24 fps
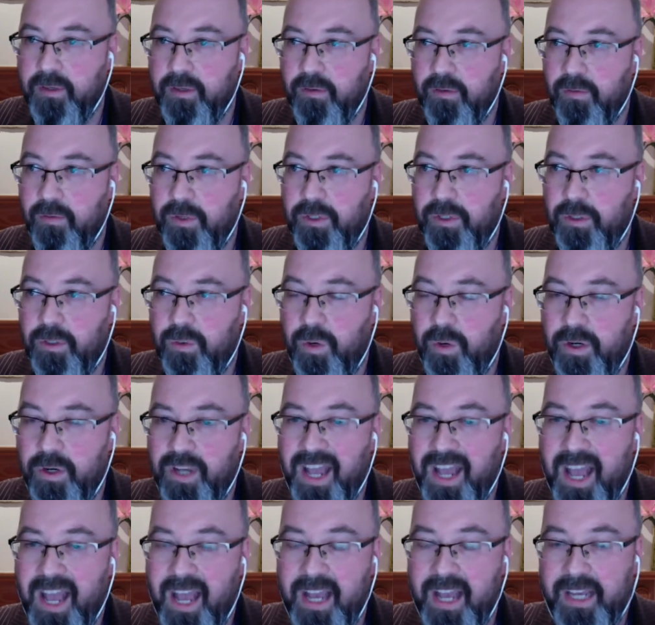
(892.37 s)
which is where the
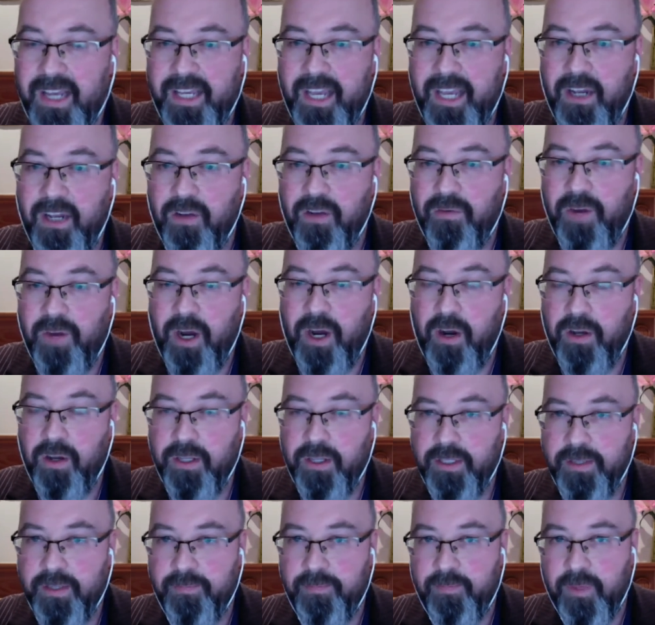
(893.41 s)
High King of
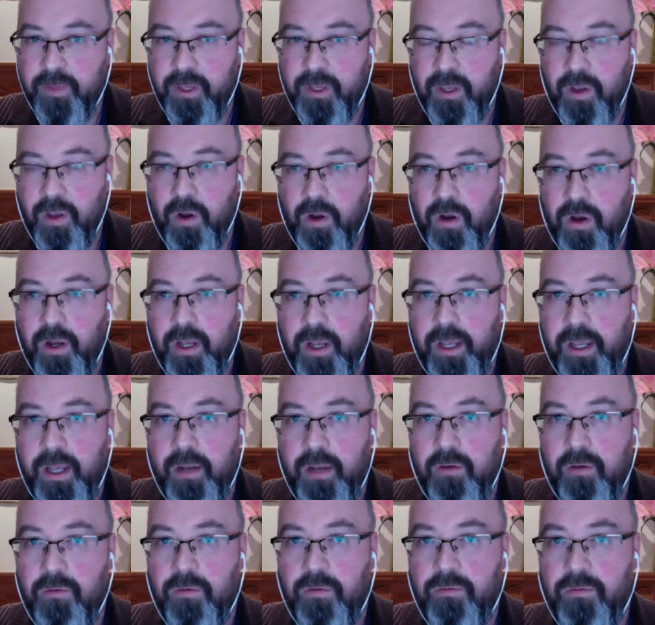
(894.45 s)
Ireland
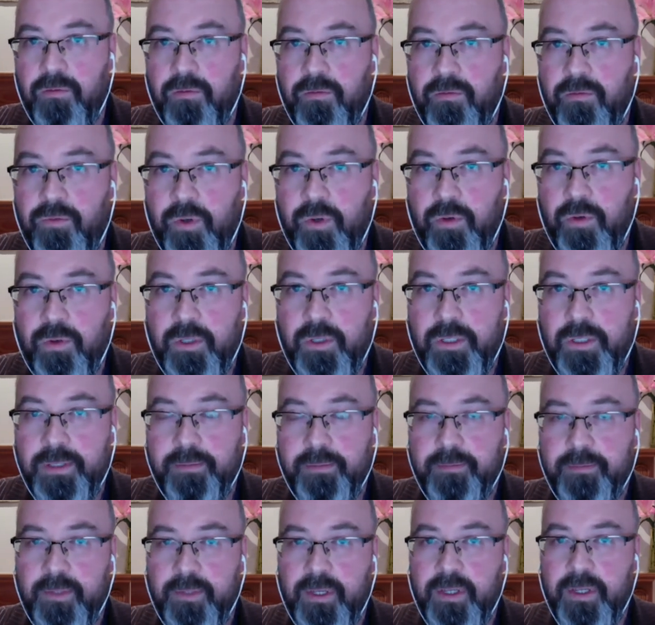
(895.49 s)
ruled
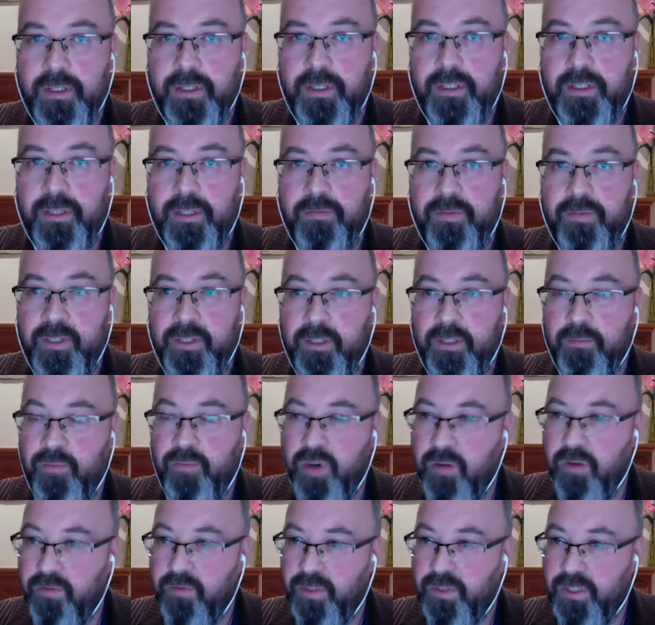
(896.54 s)
the different
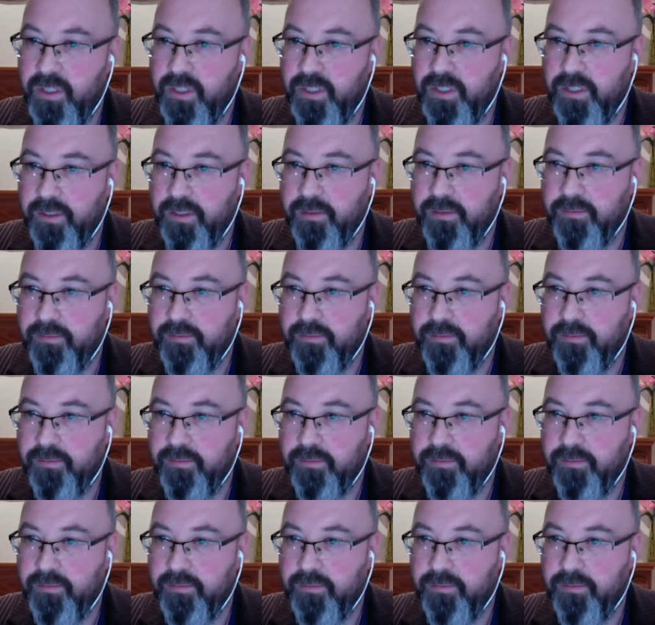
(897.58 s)
provinces.